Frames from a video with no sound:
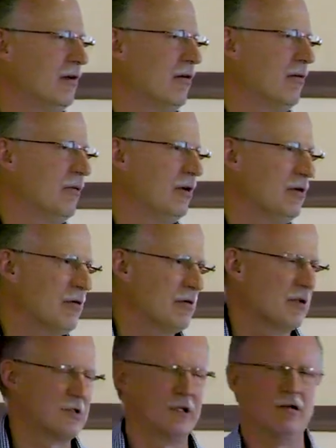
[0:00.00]
you know, you
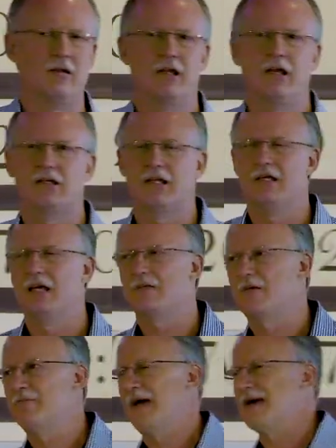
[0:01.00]
can sit here today and say, yes,
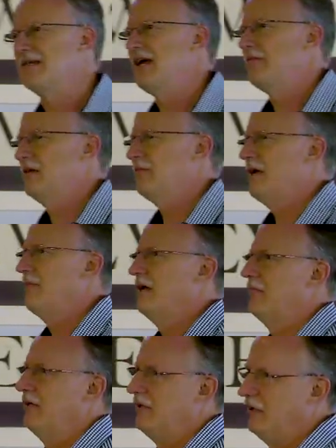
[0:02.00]
but Pastor, yeah, but, yeah,
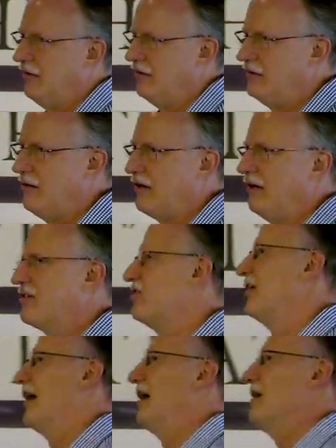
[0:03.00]
but you know, you can
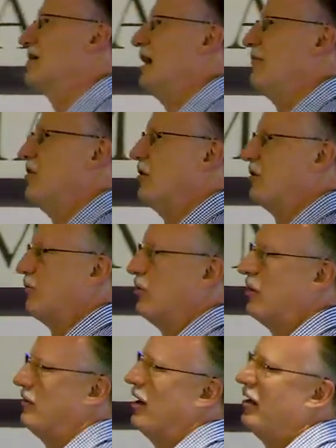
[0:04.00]
listen to any time you hear the
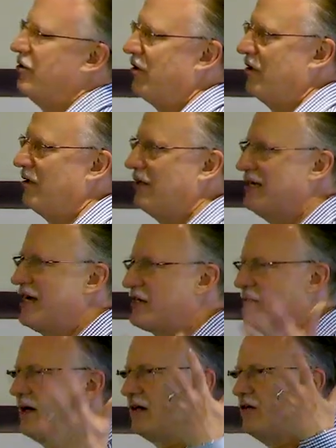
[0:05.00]
word of God, you can hear the yes,
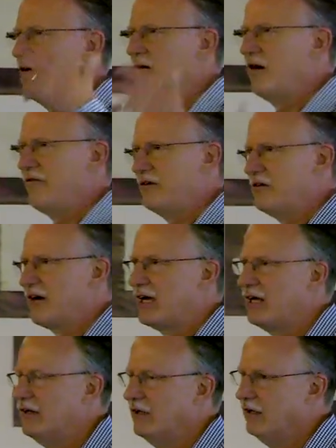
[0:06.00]
but going off in your
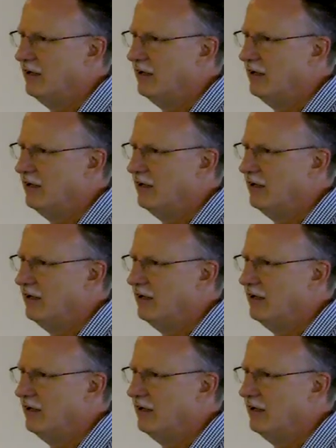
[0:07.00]
head.